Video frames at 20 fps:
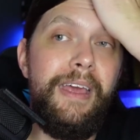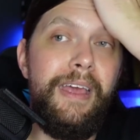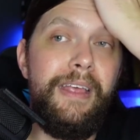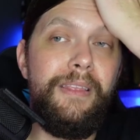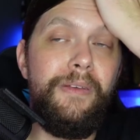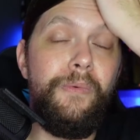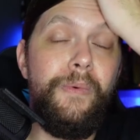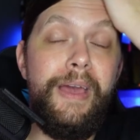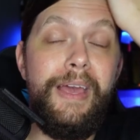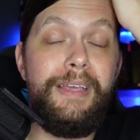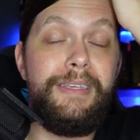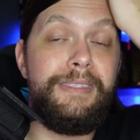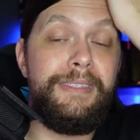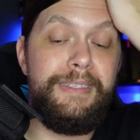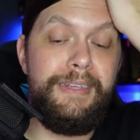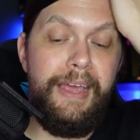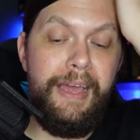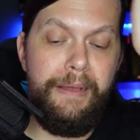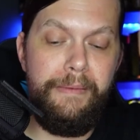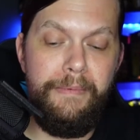and the way
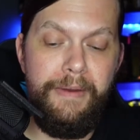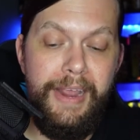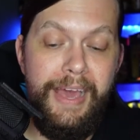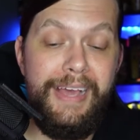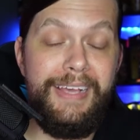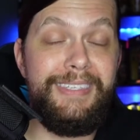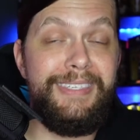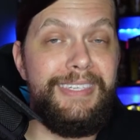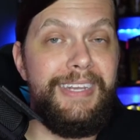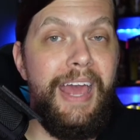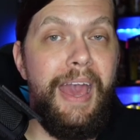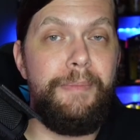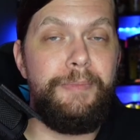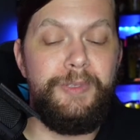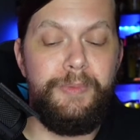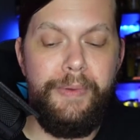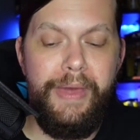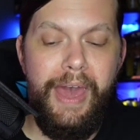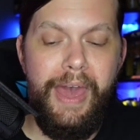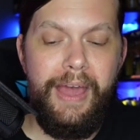his neck neck
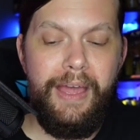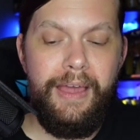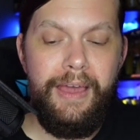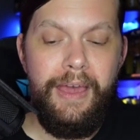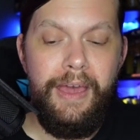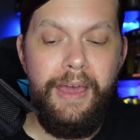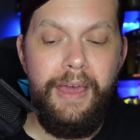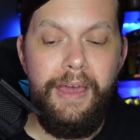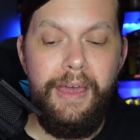snaps back,